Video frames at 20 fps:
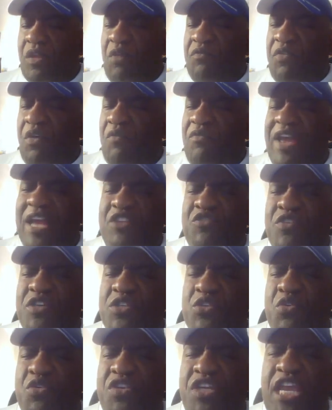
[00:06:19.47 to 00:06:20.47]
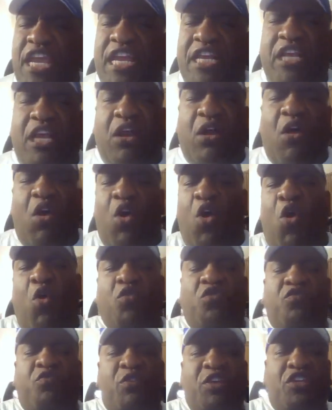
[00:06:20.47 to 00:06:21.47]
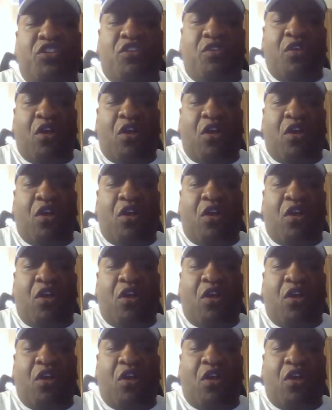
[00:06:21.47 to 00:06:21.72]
veterans who need their homes